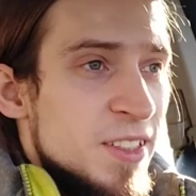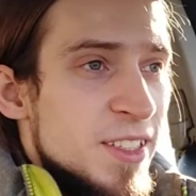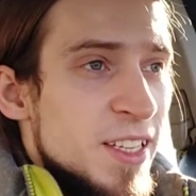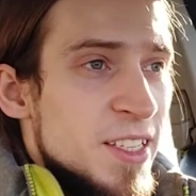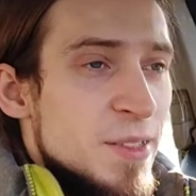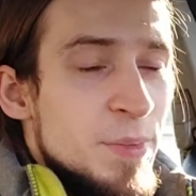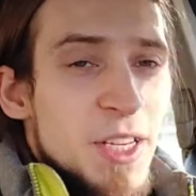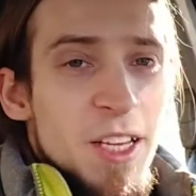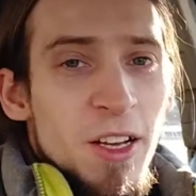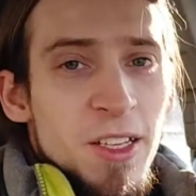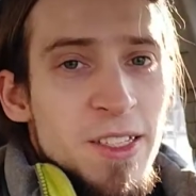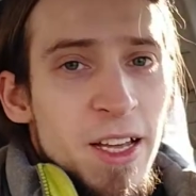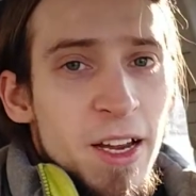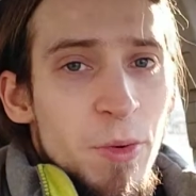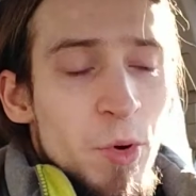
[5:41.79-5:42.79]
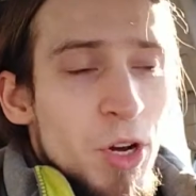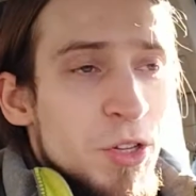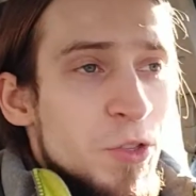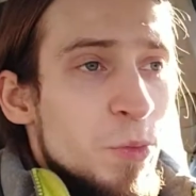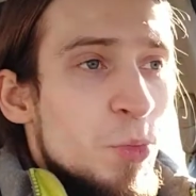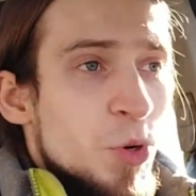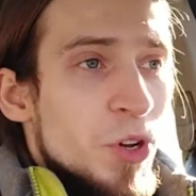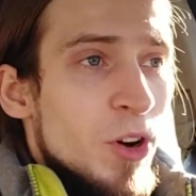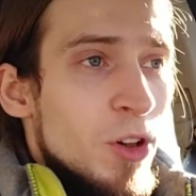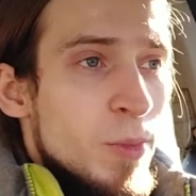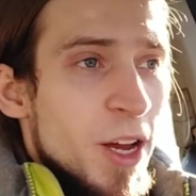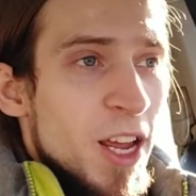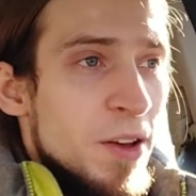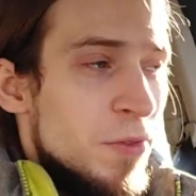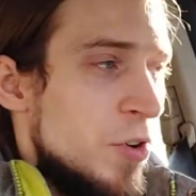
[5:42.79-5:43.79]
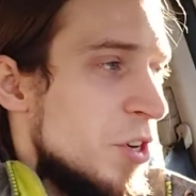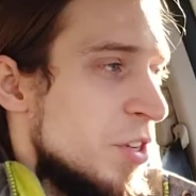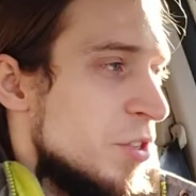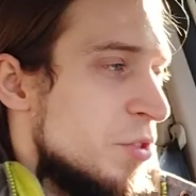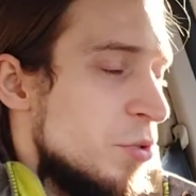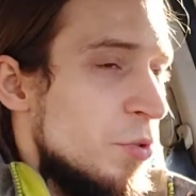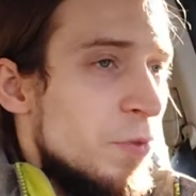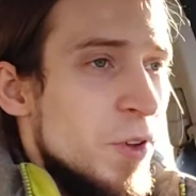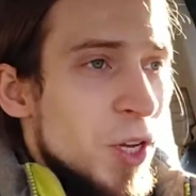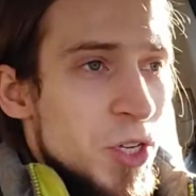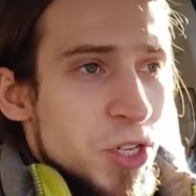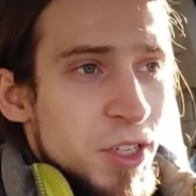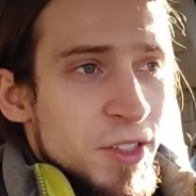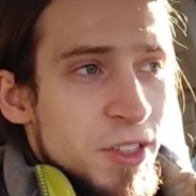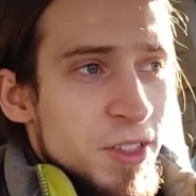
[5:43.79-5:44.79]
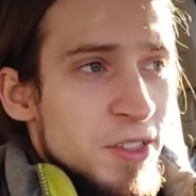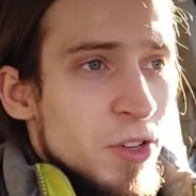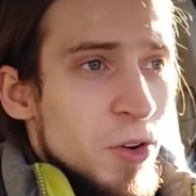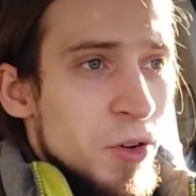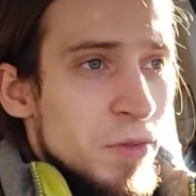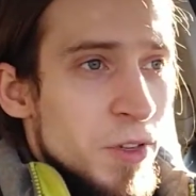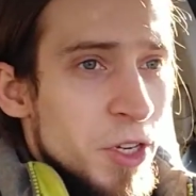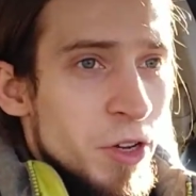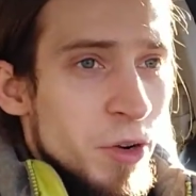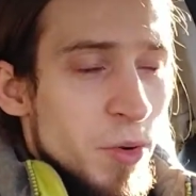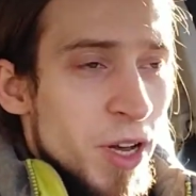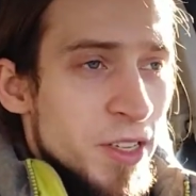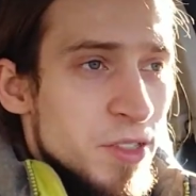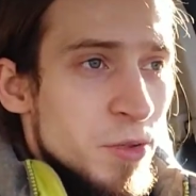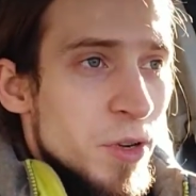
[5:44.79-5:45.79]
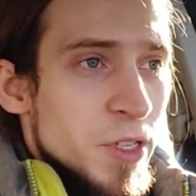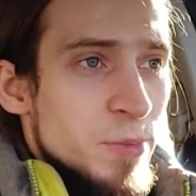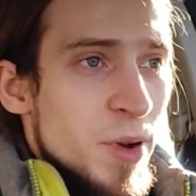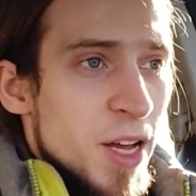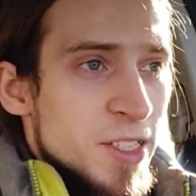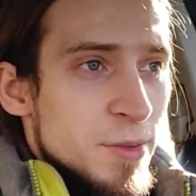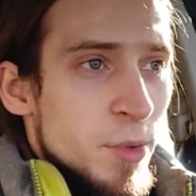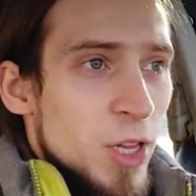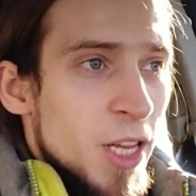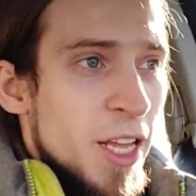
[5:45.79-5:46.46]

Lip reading: this because I wanted to put all my effort into finishing the summary video as soon as possible.